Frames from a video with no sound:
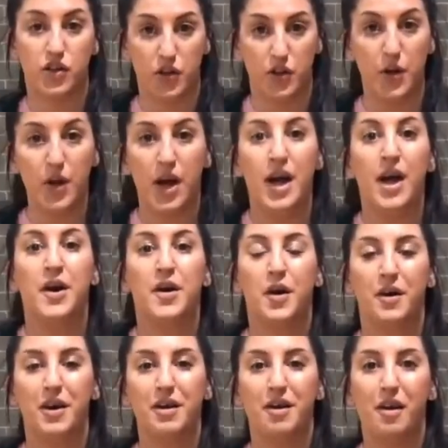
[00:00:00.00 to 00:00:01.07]
do,
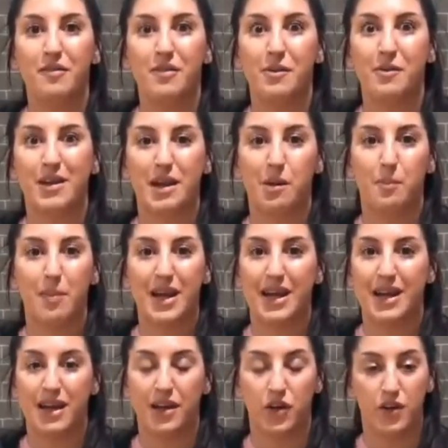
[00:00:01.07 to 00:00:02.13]
choreographing was
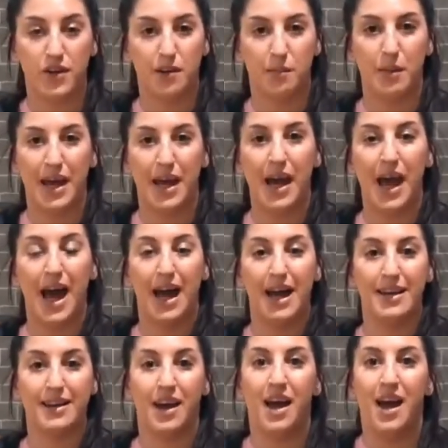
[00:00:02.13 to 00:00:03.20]
completely new to me,
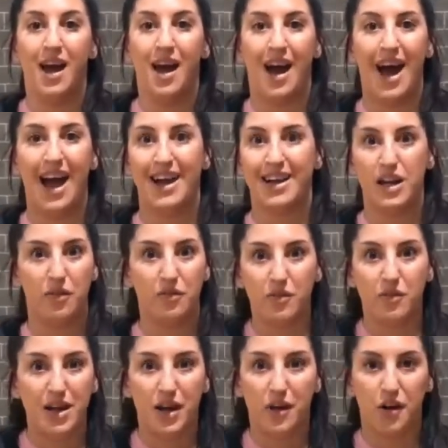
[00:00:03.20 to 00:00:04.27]
and I had never
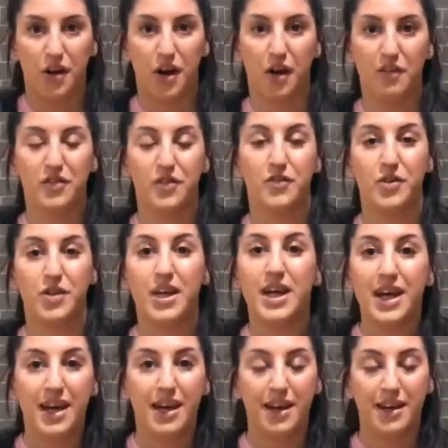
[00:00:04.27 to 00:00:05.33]
really choreographed a
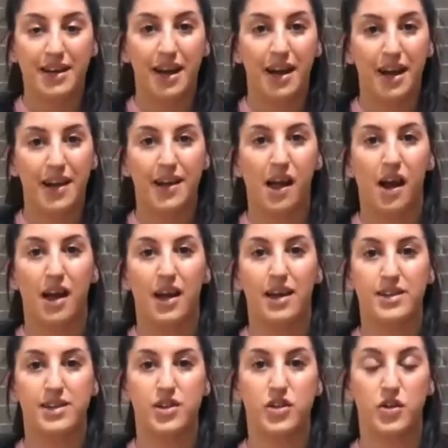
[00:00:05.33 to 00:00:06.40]
routine until I
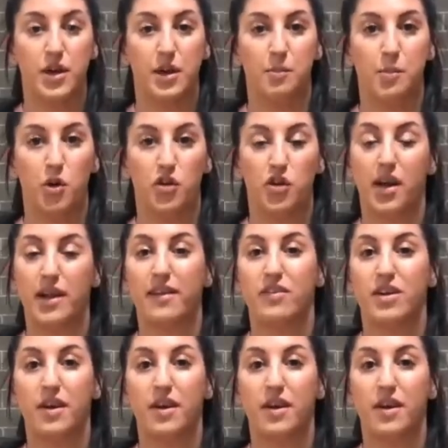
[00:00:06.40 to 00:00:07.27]
started doing more dance